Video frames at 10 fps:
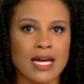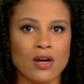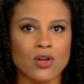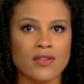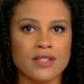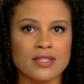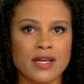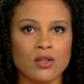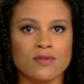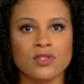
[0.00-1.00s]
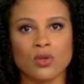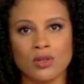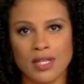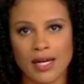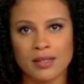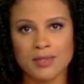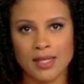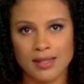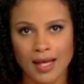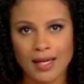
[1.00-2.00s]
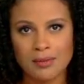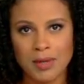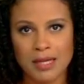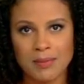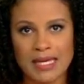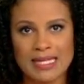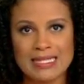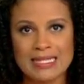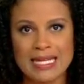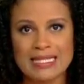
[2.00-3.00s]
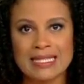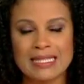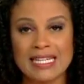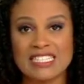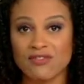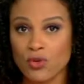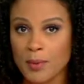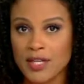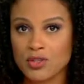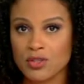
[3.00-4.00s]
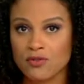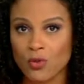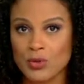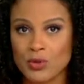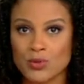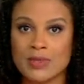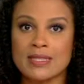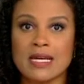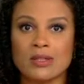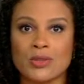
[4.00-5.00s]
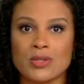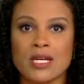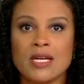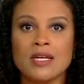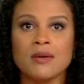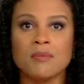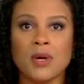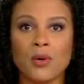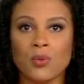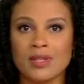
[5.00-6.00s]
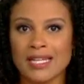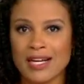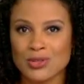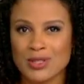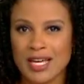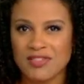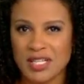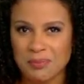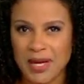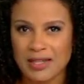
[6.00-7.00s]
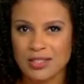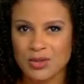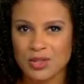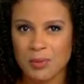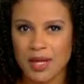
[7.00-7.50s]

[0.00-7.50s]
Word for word: down on the sale of stolen items online by making sites collect information for certain sellers. But will it actually have an impact here in the